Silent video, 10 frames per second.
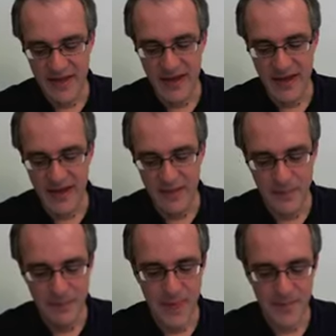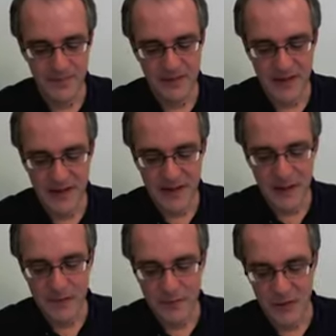
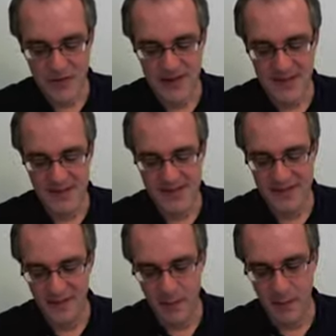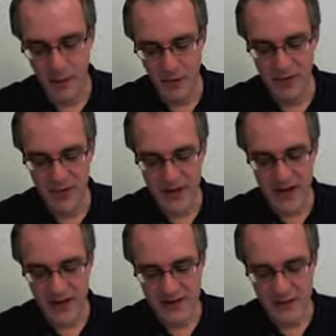postings list for both.
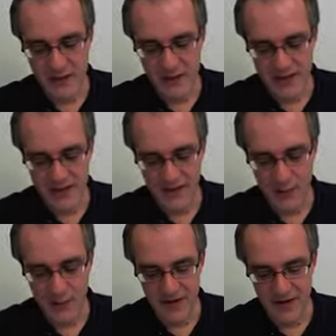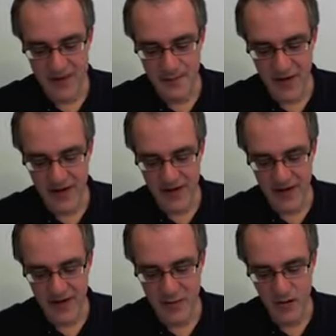And so effectively we're expanding
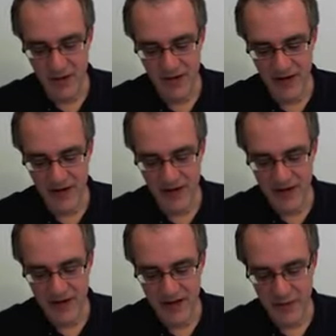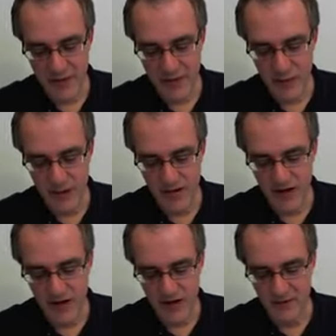their query into a query
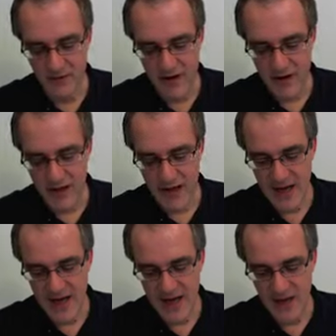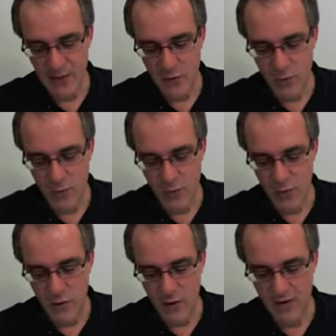of car
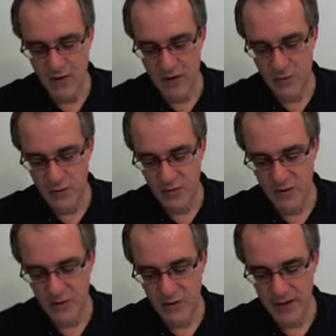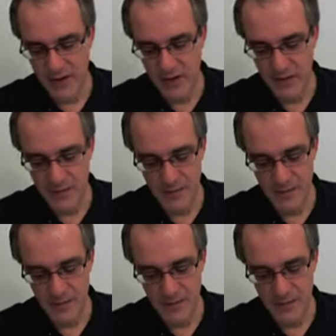or automobile.